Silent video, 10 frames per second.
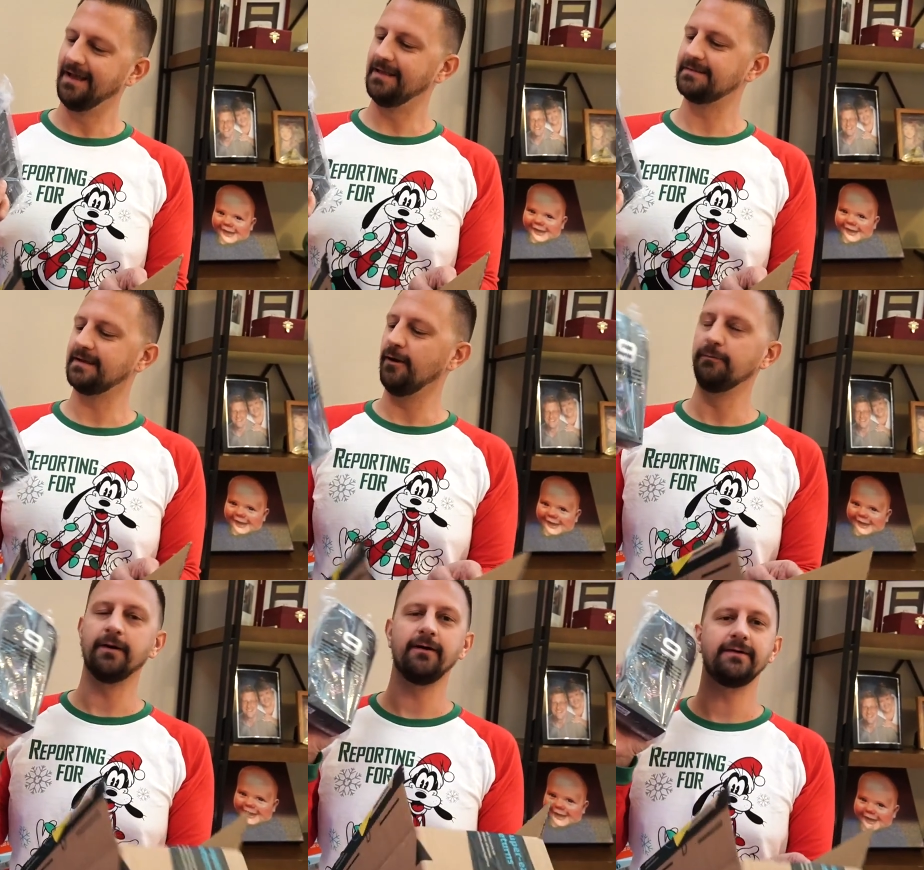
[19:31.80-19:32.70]
Speaker 1: It's a
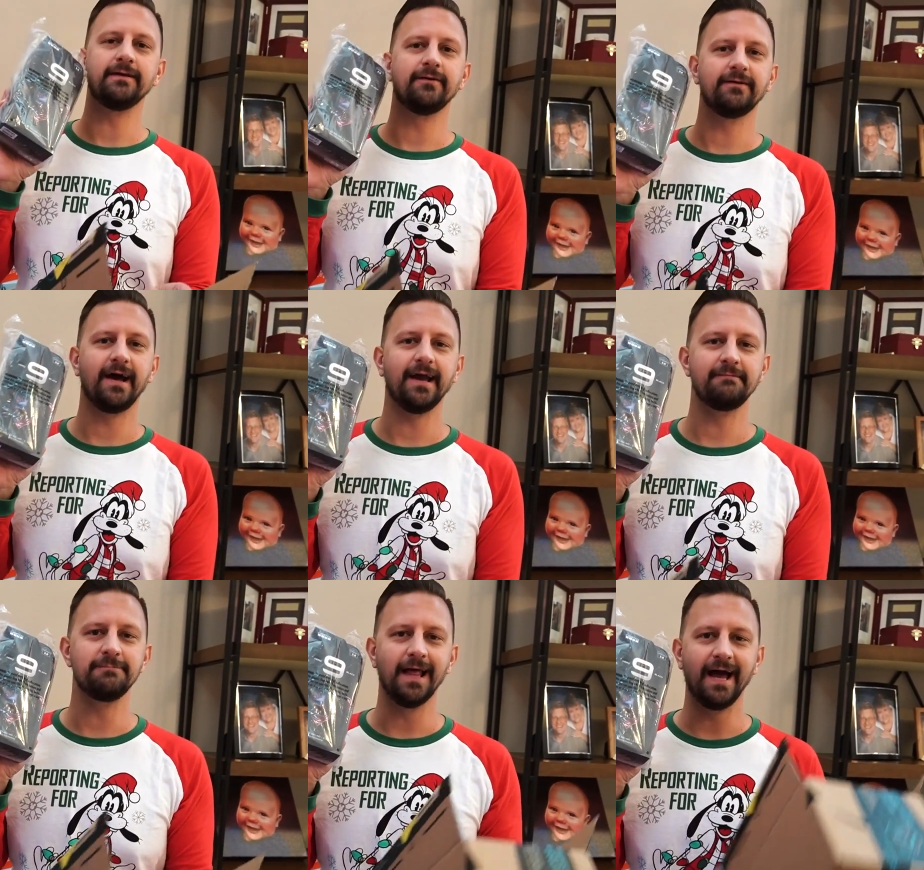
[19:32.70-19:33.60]
GoPro Hero
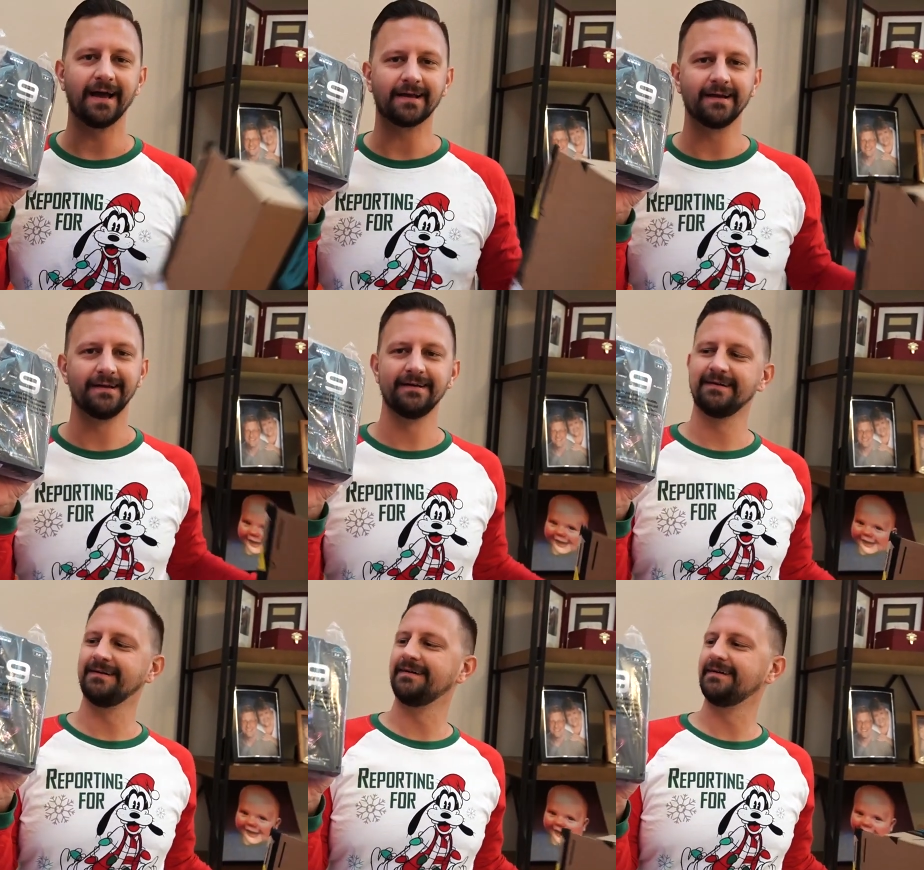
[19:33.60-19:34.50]
9 Black.
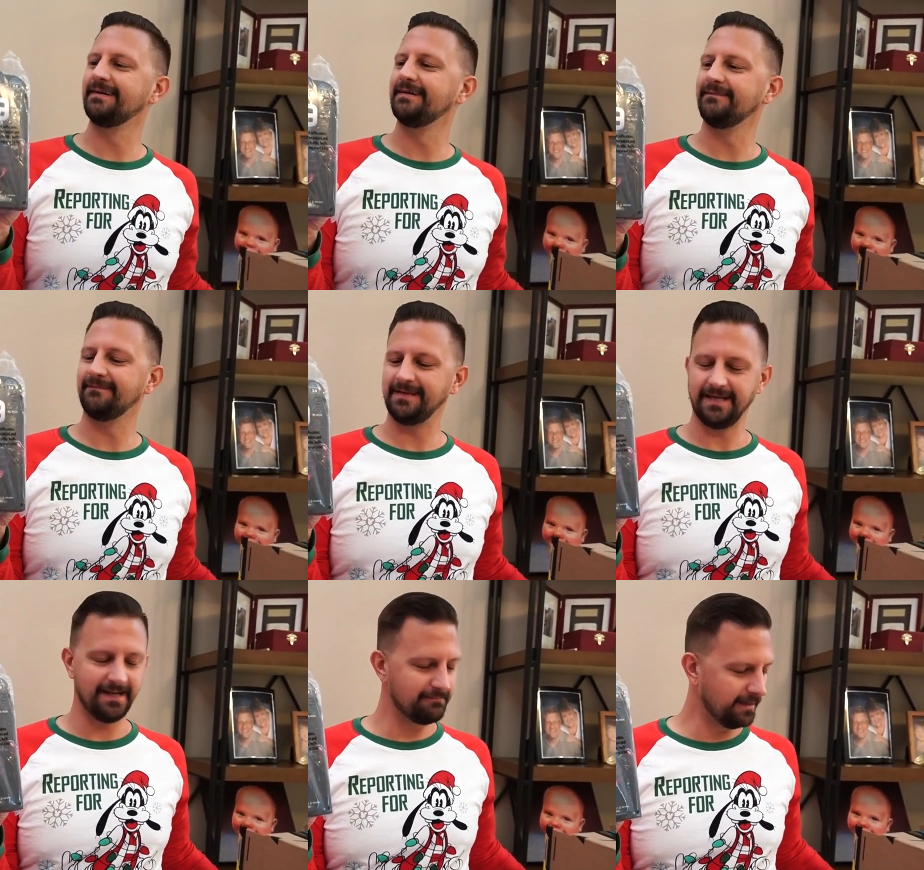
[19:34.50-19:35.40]
Oh. We
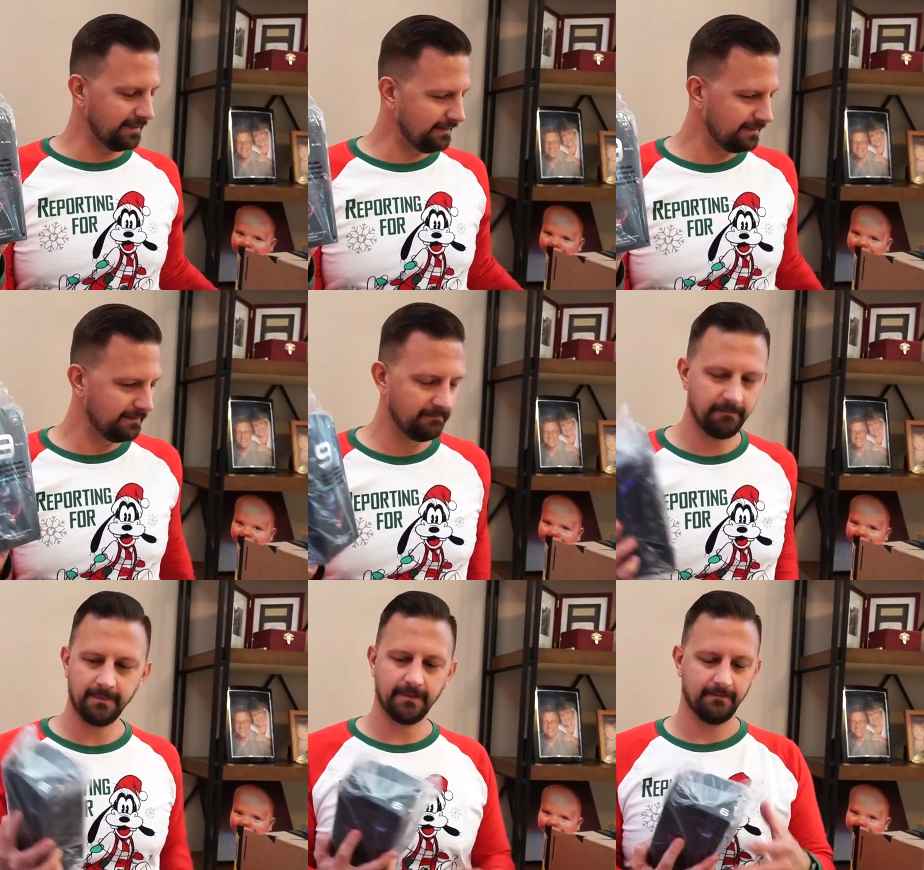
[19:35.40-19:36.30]
did it, buddy. I
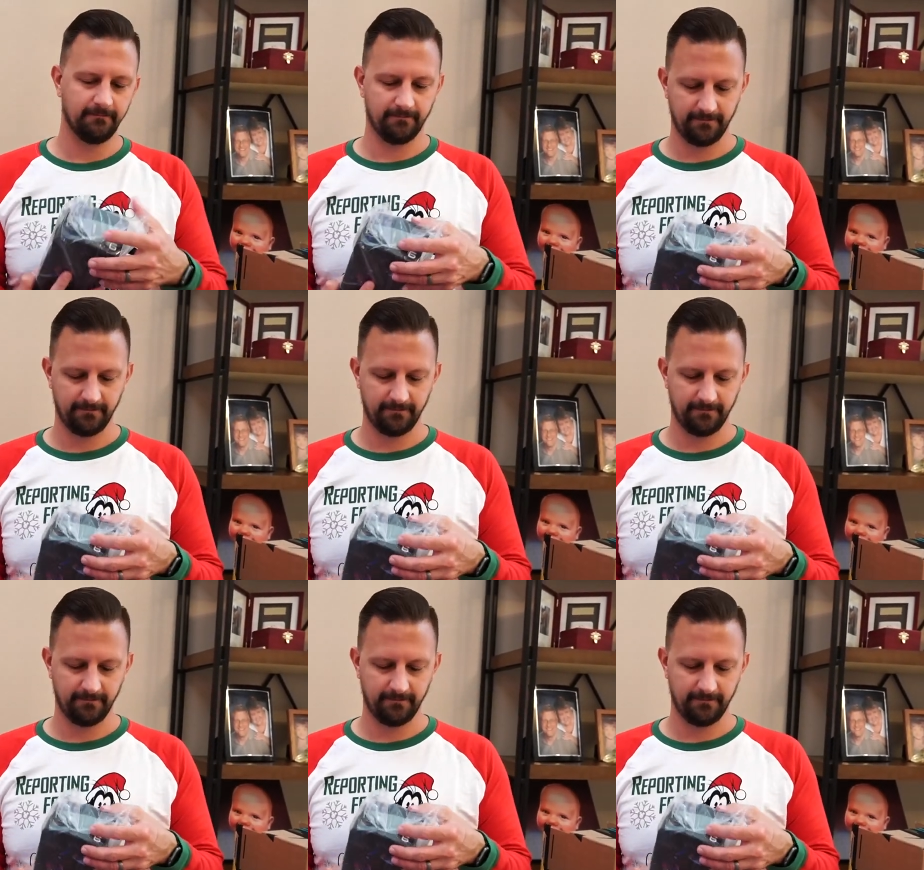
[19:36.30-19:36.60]
know you really